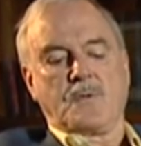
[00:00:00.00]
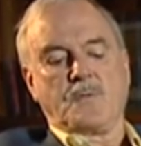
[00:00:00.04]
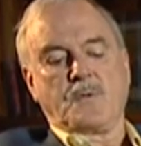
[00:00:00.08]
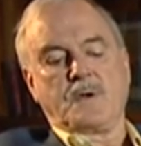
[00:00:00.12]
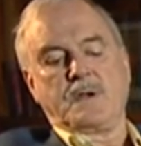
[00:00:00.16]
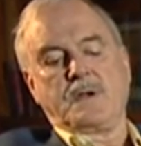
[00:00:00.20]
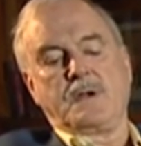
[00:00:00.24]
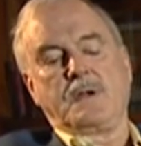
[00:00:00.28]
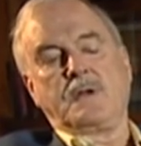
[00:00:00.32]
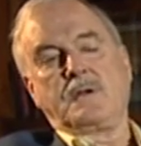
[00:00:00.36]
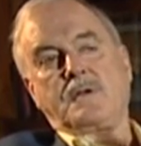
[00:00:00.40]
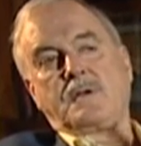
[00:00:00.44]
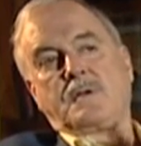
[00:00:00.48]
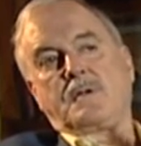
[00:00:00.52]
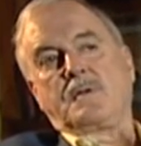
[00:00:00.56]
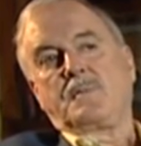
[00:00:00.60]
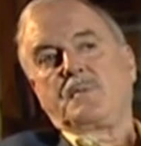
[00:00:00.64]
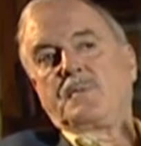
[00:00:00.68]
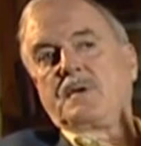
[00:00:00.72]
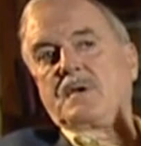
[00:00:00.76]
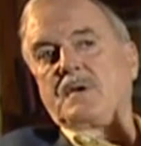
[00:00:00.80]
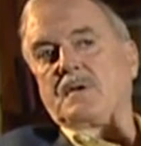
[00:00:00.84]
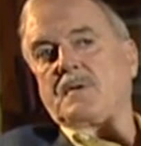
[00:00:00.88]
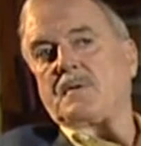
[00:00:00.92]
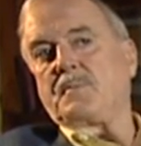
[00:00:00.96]
we needed to
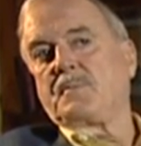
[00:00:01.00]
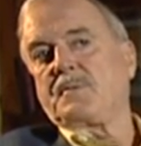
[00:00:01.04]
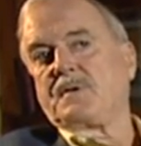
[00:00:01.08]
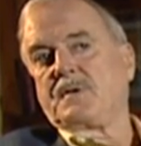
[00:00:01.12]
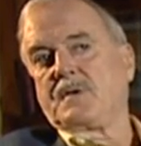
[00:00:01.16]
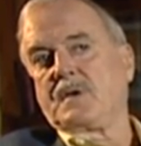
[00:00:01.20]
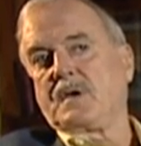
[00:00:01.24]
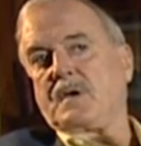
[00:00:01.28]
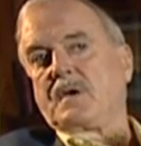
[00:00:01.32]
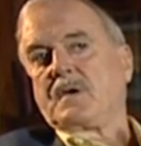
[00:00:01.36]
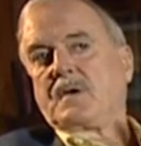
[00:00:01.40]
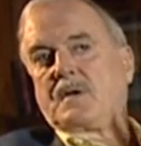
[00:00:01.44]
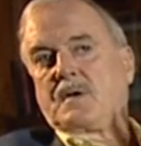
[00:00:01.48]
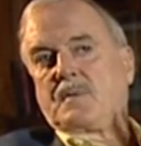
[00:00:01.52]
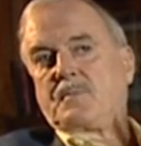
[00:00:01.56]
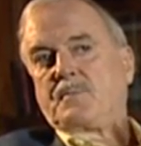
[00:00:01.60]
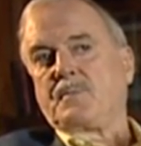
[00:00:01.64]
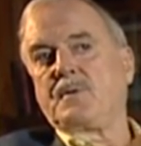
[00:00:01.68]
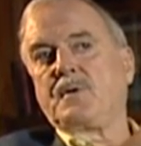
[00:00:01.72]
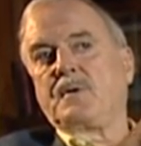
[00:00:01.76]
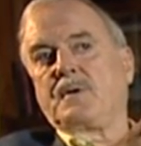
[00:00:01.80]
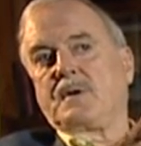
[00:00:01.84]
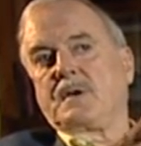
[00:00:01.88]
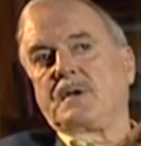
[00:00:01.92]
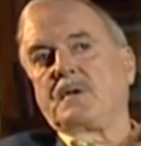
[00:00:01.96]
be at a particular
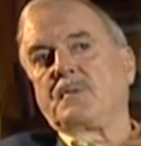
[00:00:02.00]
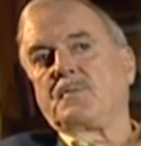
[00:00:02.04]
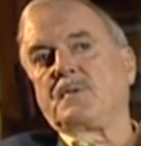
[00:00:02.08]
point.